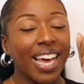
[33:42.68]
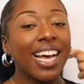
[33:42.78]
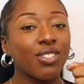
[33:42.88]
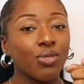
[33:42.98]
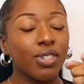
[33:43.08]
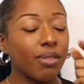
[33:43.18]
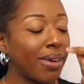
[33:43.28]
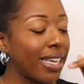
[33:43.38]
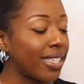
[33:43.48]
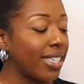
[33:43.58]
I saw the
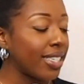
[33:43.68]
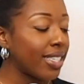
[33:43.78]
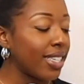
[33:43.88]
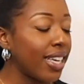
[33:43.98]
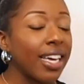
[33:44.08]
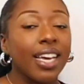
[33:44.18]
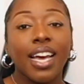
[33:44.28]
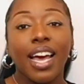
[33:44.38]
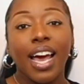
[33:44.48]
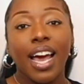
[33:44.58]
madness
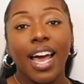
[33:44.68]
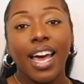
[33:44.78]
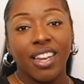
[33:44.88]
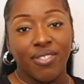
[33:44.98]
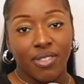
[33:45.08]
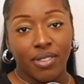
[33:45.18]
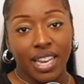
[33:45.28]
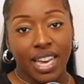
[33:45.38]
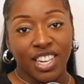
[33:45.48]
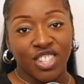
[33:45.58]
and I felt
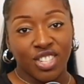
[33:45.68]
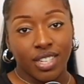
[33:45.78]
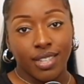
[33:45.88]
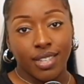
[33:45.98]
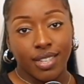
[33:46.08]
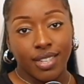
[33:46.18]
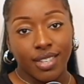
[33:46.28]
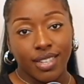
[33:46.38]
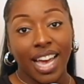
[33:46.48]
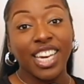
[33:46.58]
the energy.
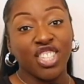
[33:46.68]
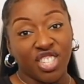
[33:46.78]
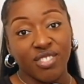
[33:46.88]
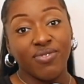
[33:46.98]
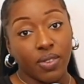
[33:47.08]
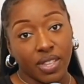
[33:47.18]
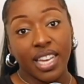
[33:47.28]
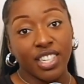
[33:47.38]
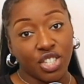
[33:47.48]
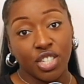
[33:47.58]
And he should have felt the
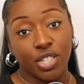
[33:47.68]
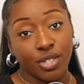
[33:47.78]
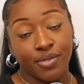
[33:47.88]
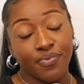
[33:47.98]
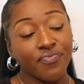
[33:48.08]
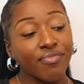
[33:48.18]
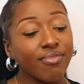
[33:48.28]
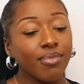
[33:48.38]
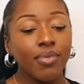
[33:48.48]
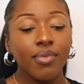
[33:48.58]
energy too.
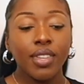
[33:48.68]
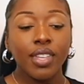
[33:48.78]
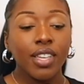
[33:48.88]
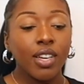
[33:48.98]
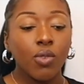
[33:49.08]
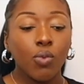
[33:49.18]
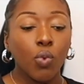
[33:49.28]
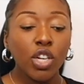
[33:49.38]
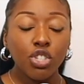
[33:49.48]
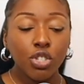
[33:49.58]

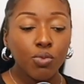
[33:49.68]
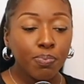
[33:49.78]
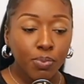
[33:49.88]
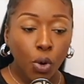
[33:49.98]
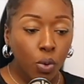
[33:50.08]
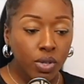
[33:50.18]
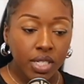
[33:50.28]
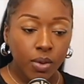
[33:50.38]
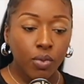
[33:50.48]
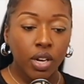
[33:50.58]
Once you call
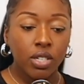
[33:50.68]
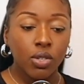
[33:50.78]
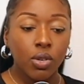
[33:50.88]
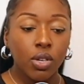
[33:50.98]
someone